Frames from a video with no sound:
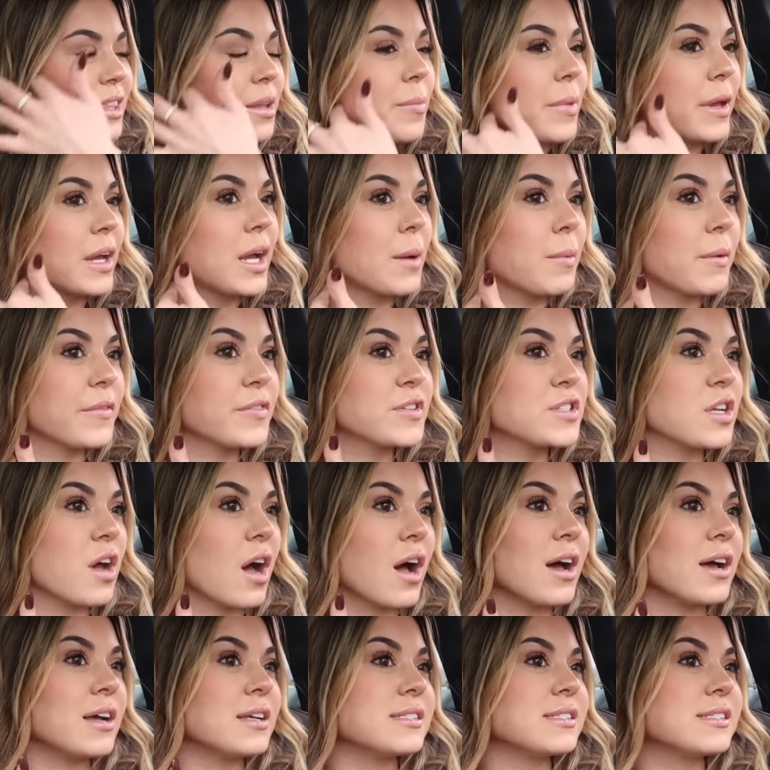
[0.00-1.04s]
Big cup of
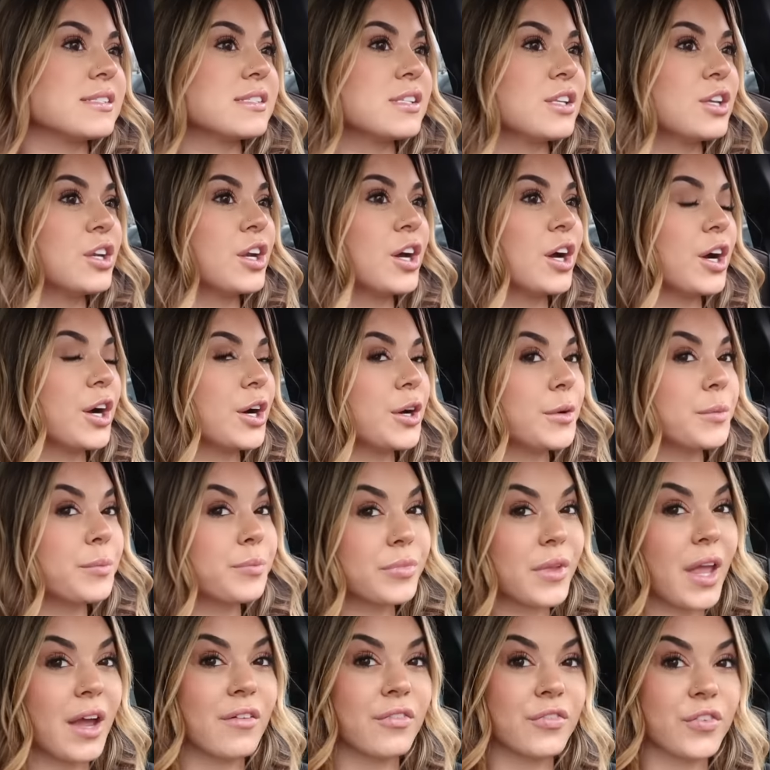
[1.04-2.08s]
sauce. You know,
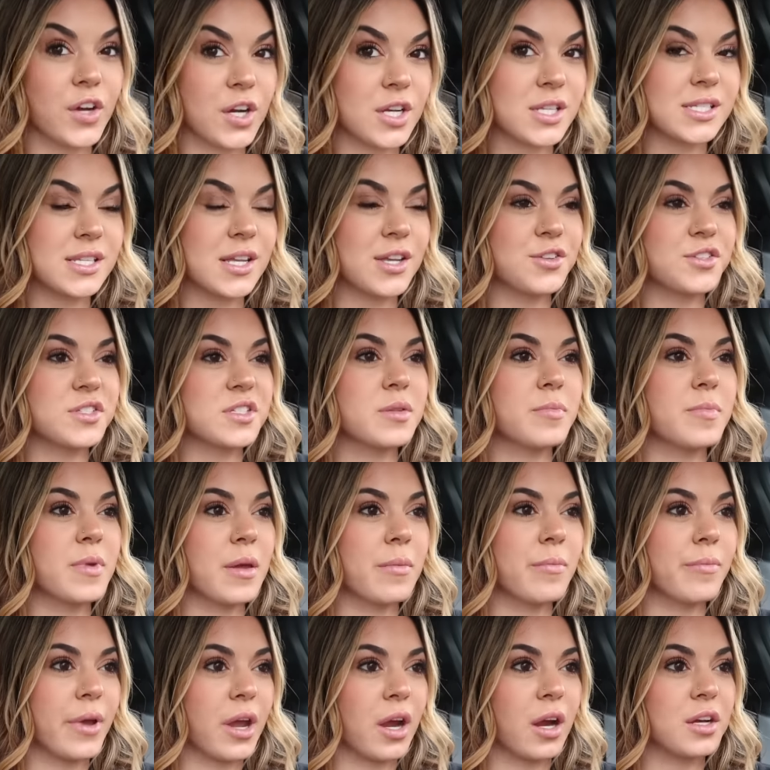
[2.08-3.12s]
at first I used to be
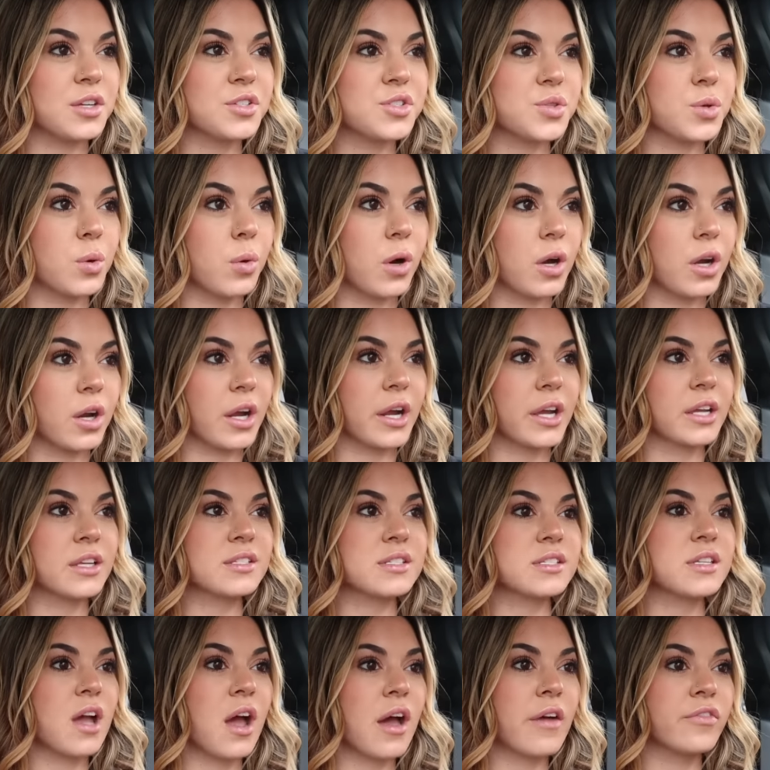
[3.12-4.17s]
embarrassed ordering
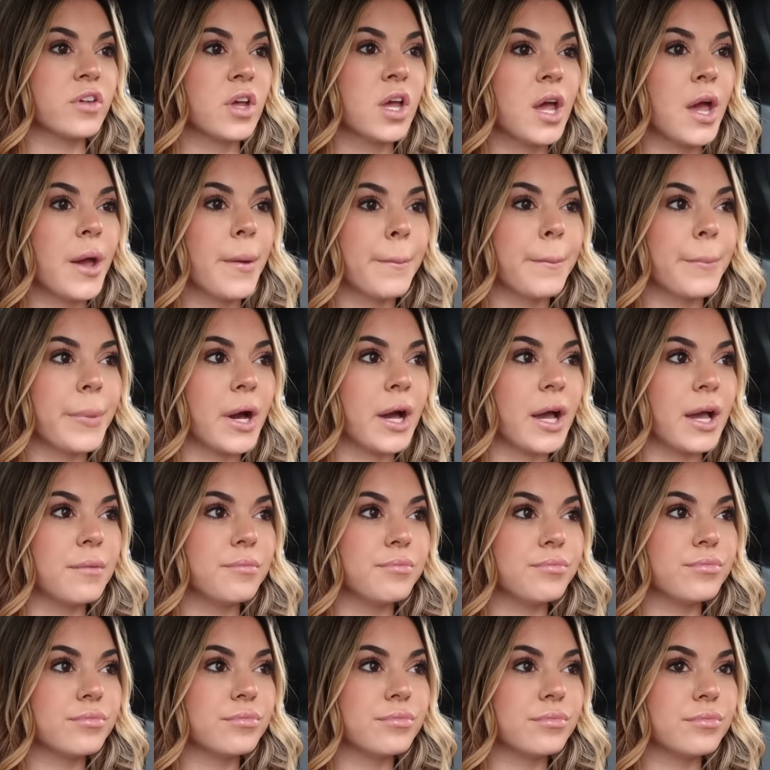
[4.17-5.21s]
stuff, but
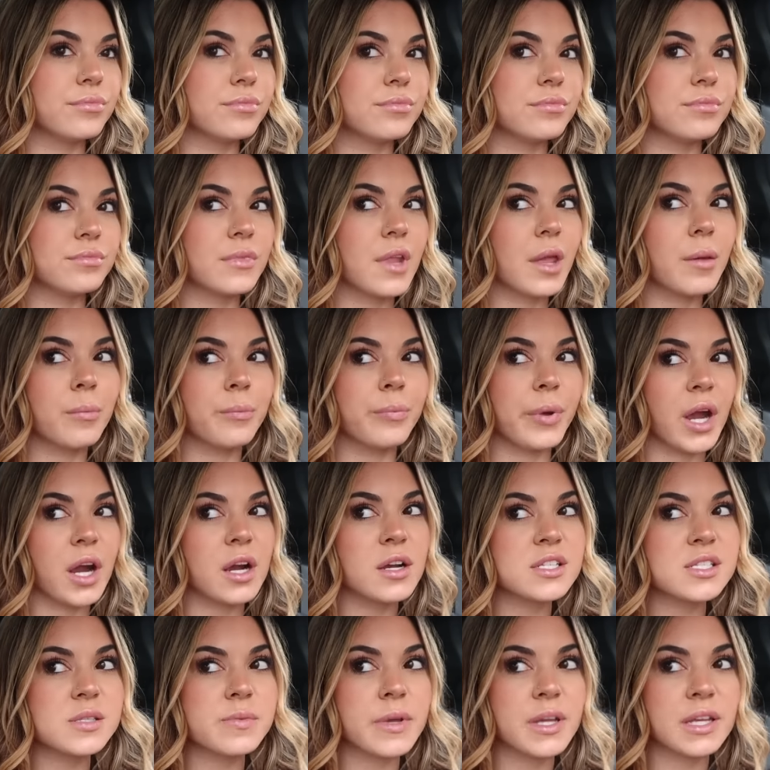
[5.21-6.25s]

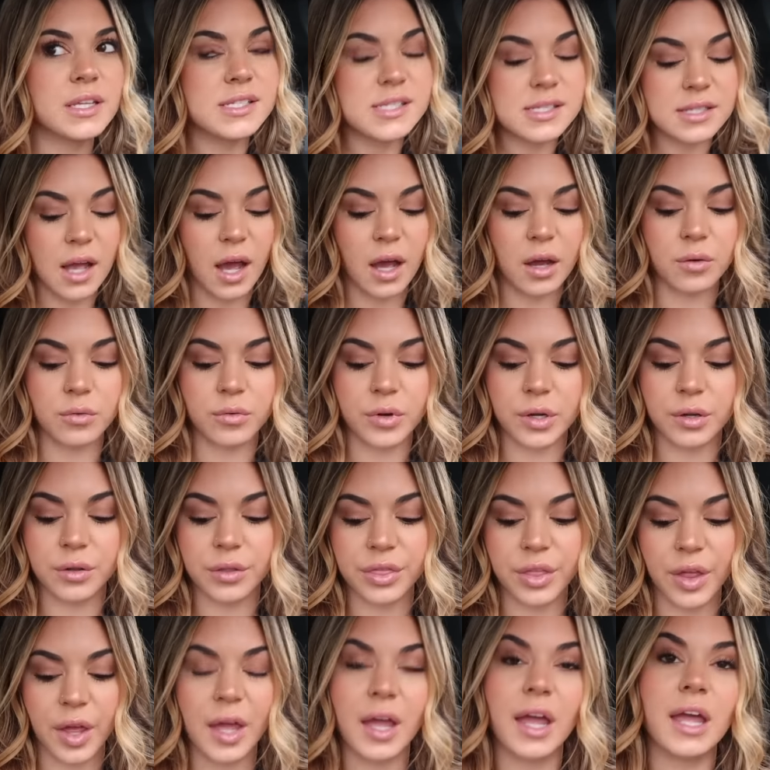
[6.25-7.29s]
embarrassment is not a real
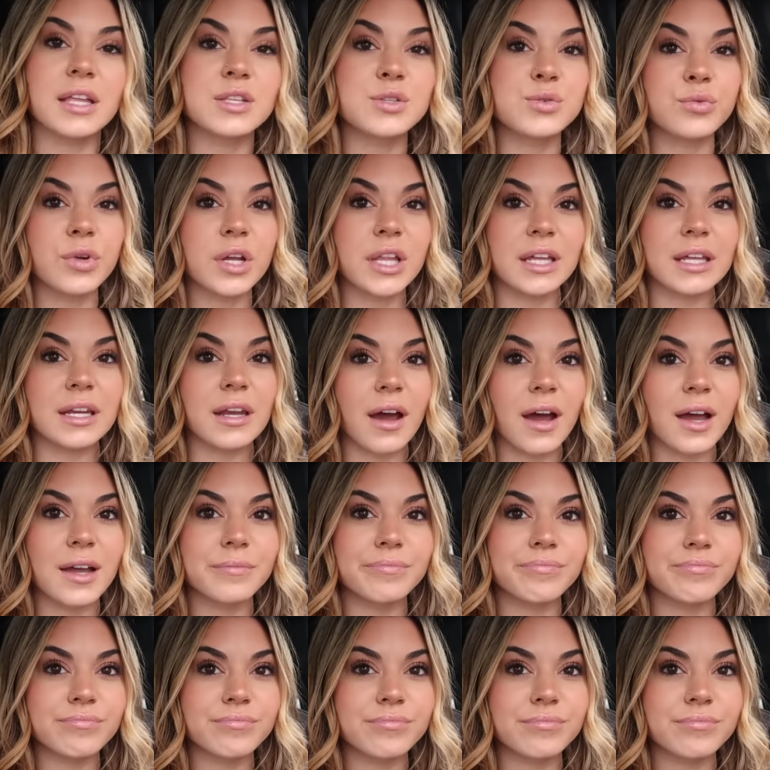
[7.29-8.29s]
thing. It's really not.